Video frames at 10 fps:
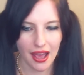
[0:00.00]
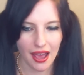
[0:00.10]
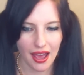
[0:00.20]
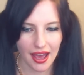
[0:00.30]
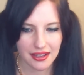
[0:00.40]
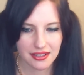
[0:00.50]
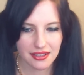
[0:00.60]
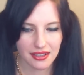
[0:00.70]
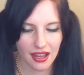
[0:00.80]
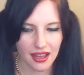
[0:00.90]

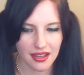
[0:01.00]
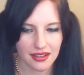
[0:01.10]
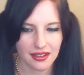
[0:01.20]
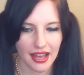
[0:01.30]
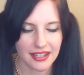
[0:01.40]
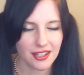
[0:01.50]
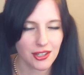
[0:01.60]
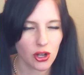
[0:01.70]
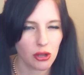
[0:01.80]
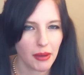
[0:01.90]
S
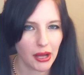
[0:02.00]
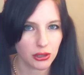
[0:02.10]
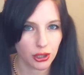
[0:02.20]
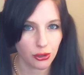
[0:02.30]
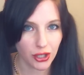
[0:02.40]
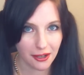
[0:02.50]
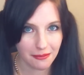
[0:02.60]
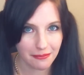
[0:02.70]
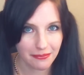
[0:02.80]
is all about Luna.